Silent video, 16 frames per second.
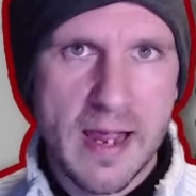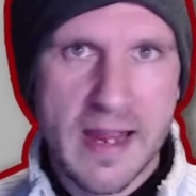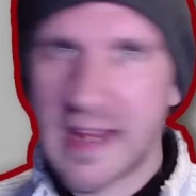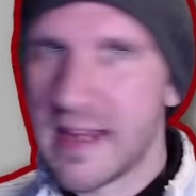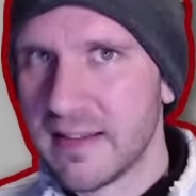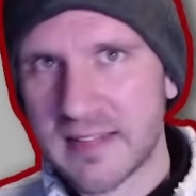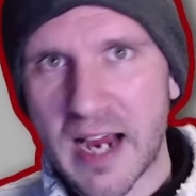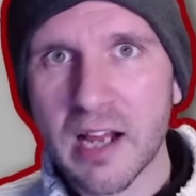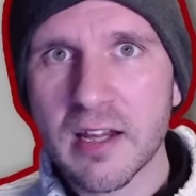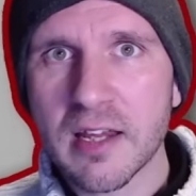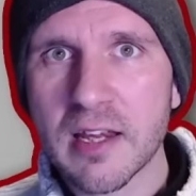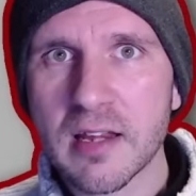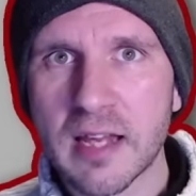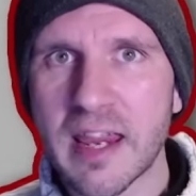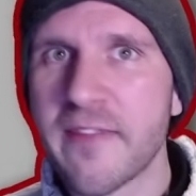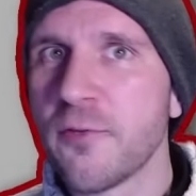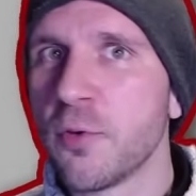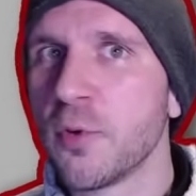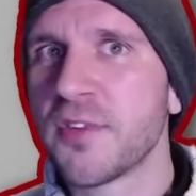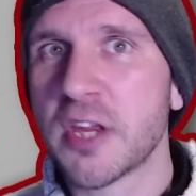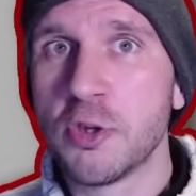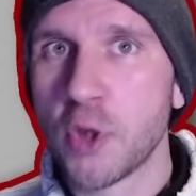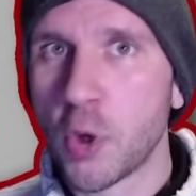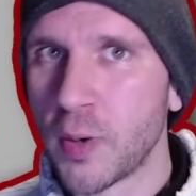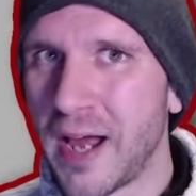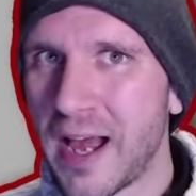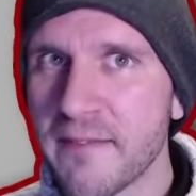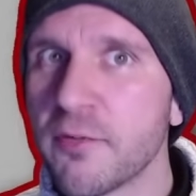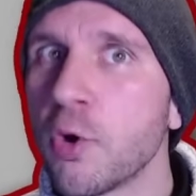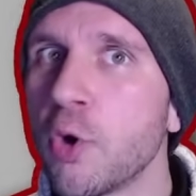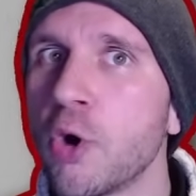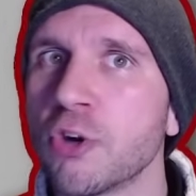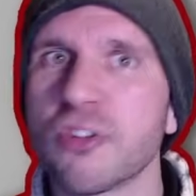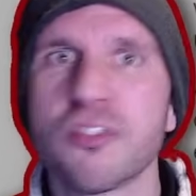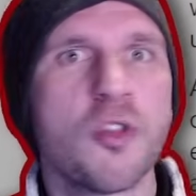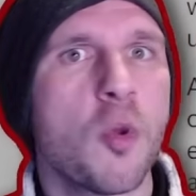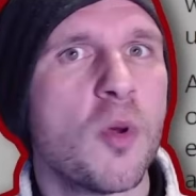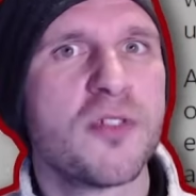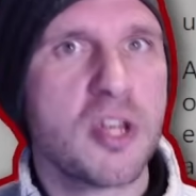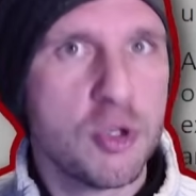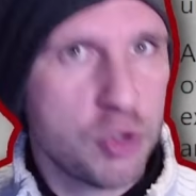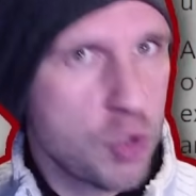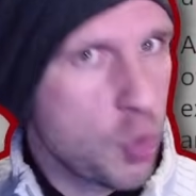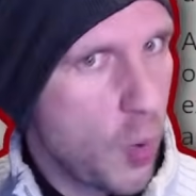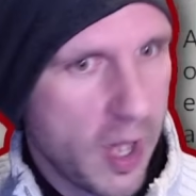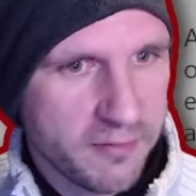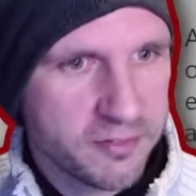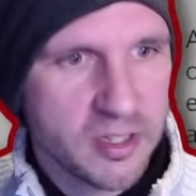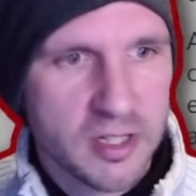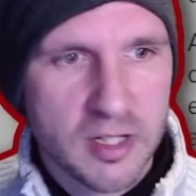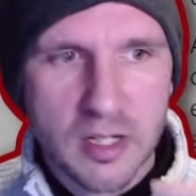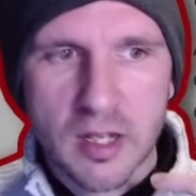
entirely, like even ones that you don't have, or just the ones that you do have?